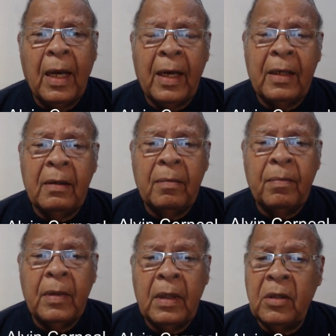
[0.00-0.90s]
And
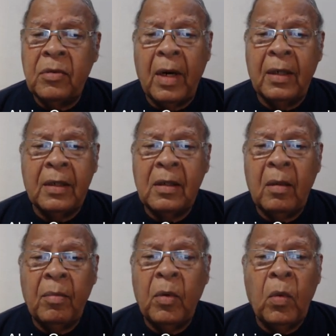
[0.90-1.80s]
he's ranked
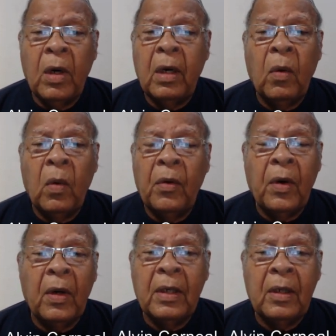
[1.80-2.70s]
number one all
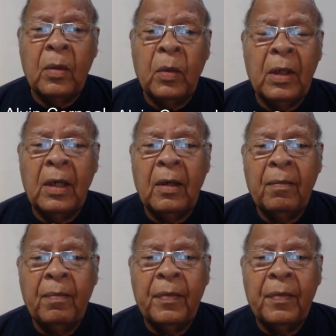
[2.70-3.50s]
rounder in the world.